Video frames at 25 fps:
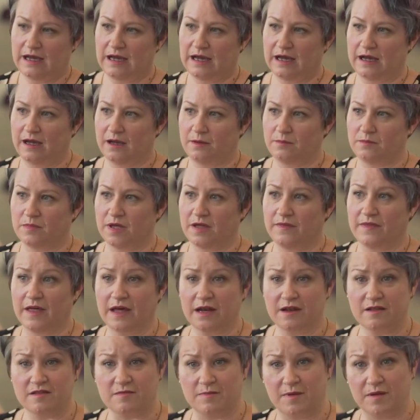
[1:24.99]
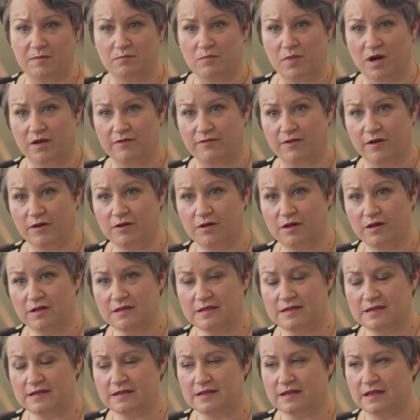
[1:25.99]
and that has been my
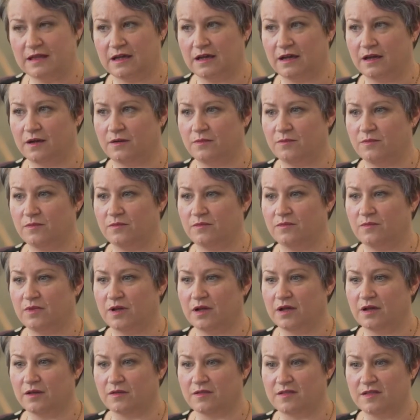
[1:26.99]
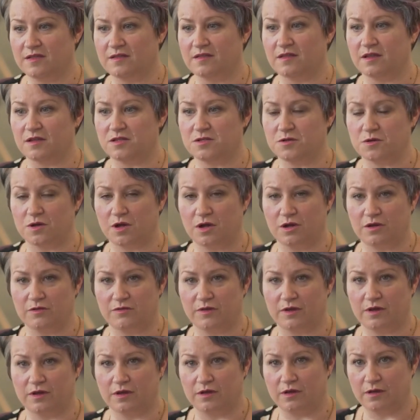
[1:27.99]
focus since I took
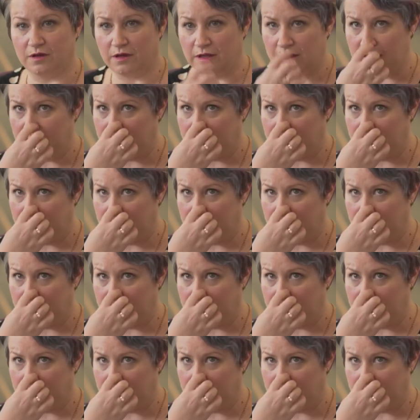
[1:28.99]
over